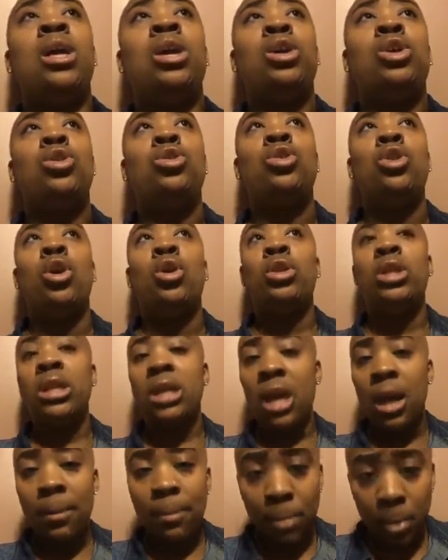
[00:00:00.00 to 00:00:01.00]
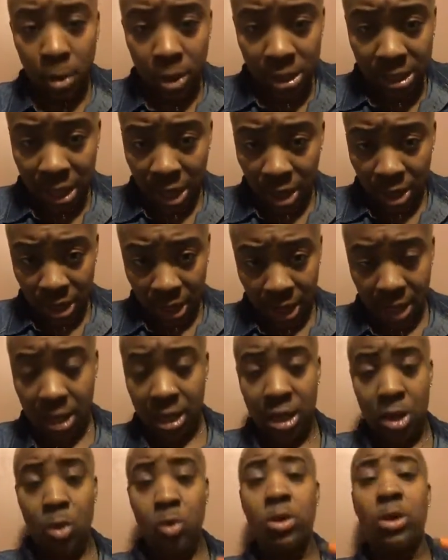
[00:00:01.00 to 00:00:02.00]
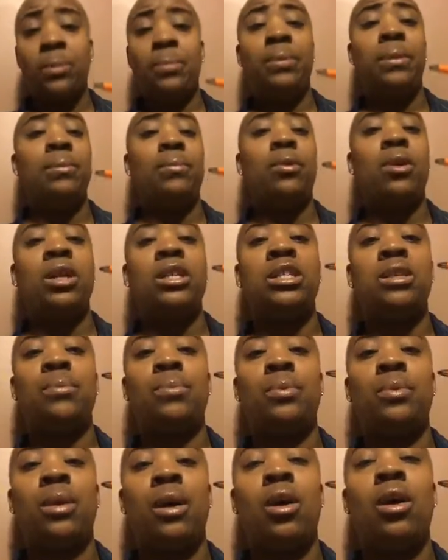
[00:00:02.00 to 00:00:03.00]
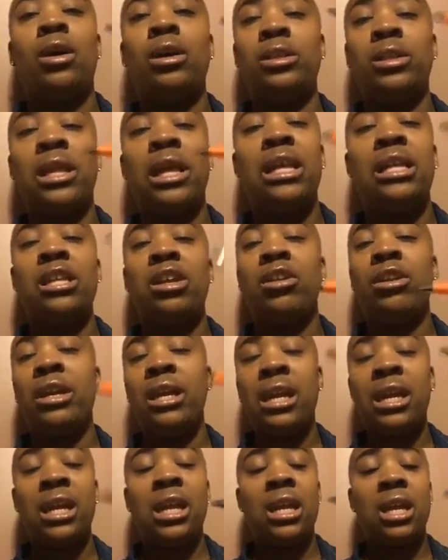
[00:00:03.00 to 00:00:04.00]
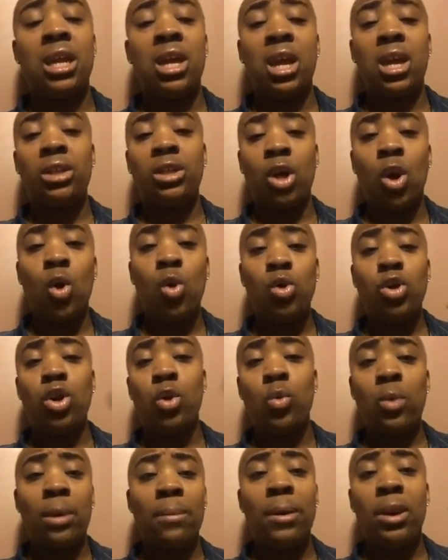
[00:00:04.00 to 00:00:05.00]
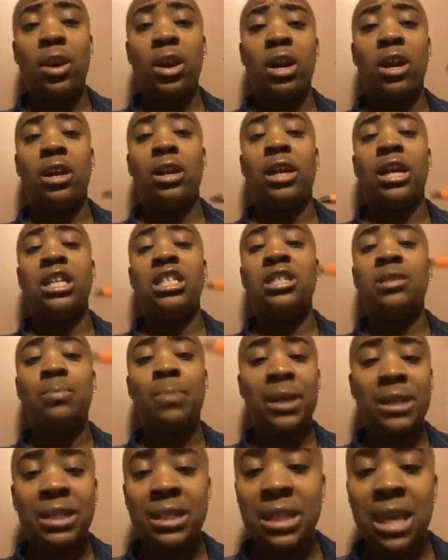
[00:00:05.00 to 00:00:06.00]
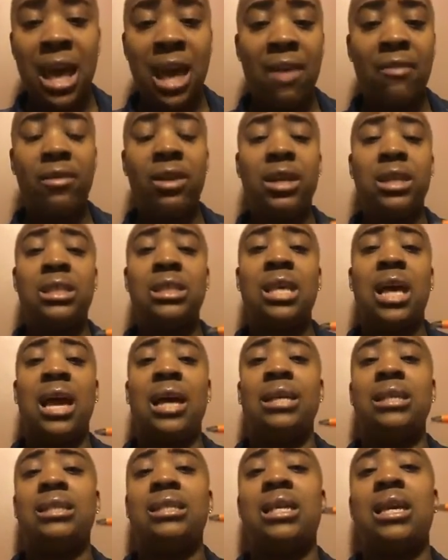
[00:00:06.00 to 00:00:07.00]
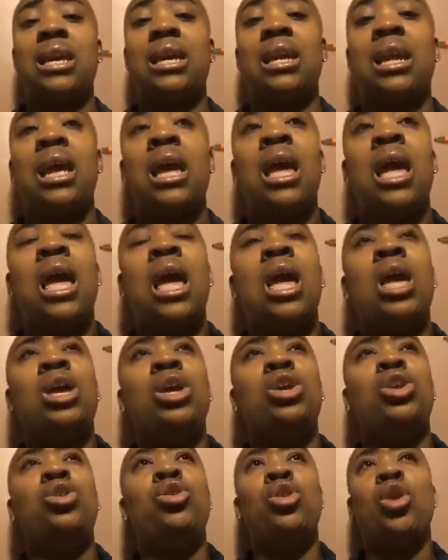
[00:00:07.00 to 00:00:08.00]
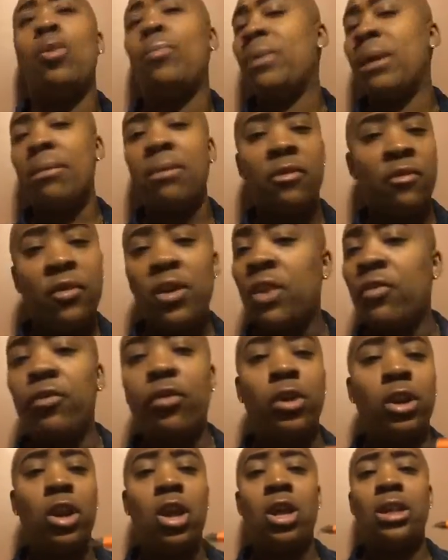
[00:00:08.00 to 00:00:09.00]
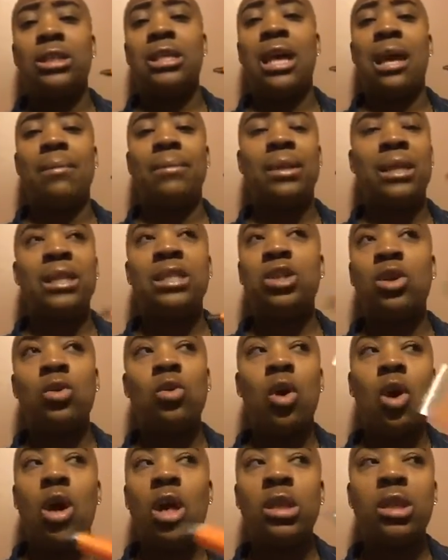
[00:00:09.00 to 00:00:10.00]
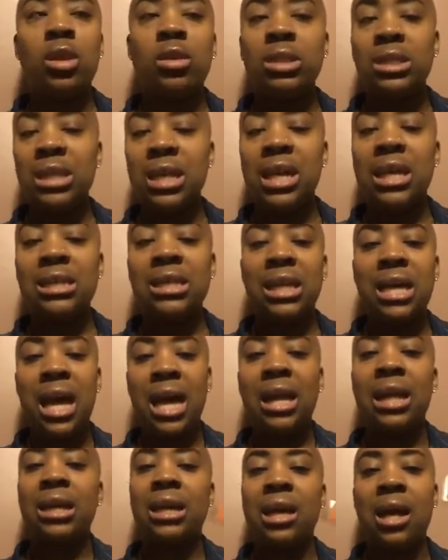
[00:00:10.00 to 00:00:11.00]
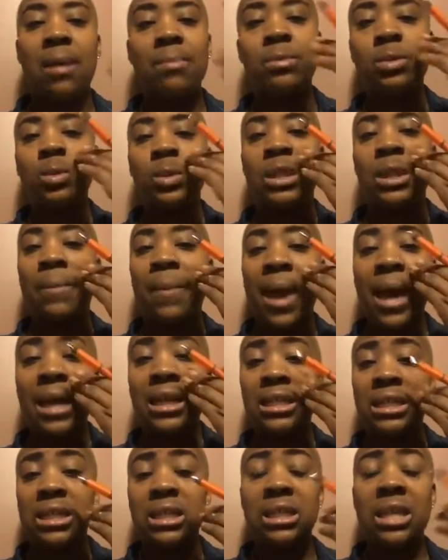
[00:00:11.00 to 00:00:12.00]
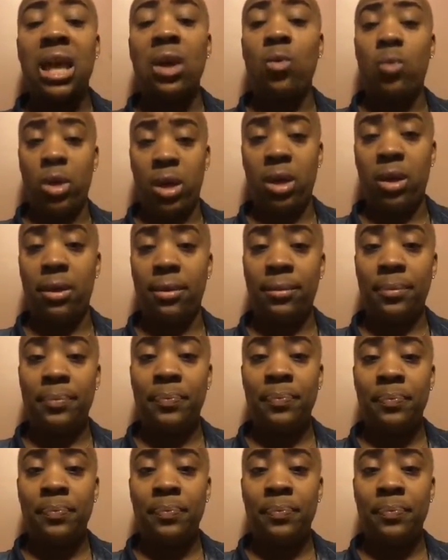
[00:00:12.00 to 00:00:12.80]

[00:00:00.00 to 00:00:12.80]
you know the young boys that are dating the older people are that are dating the young the older women are expected to have good sex and you know be able to fuck for a long time and things. So all those things that kind of comes with the package, just like well.